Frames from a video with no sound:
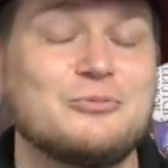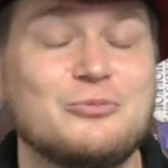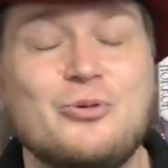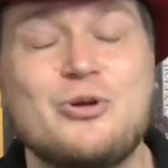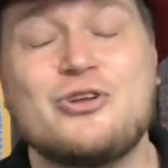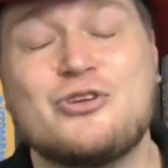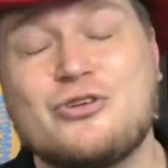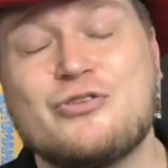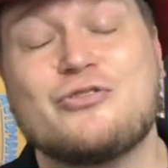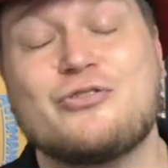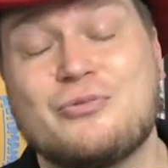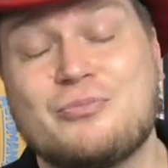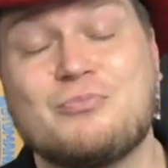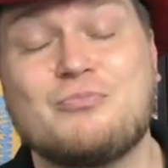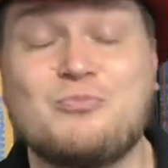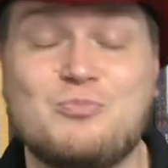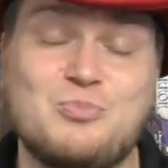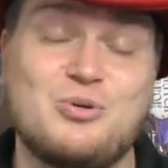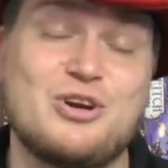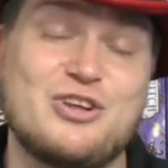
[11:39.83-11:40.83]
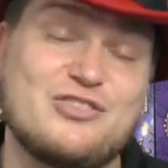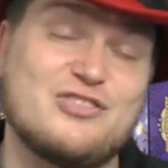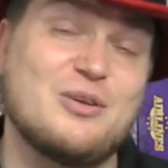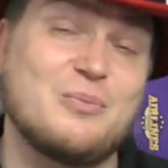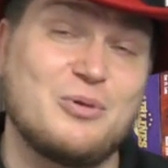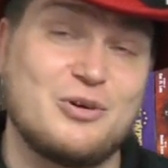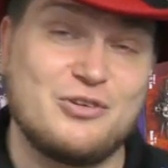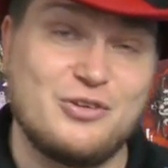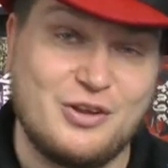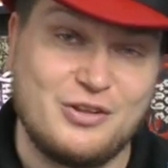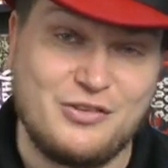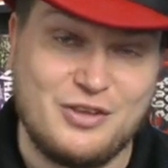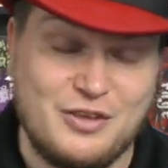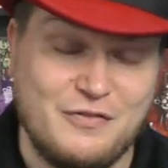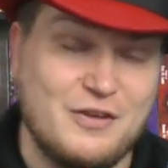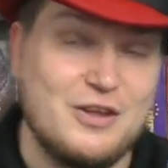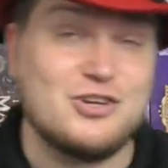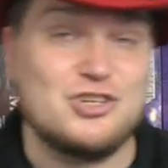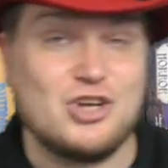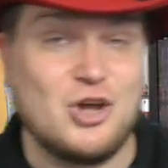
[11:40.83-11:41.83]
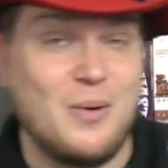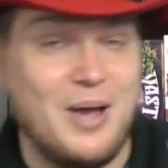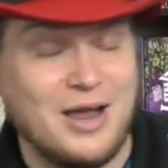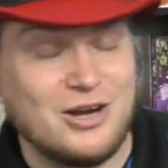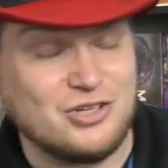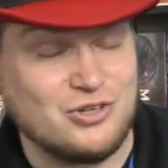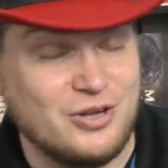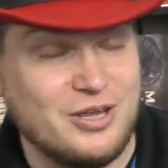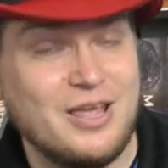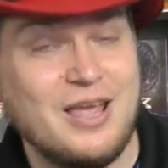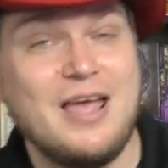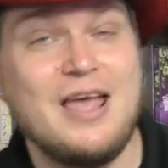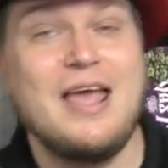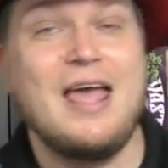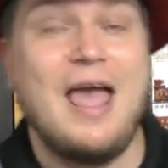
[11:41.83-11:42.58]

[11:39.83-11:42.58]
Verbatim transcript: which is pretty similar to the TV show, actually.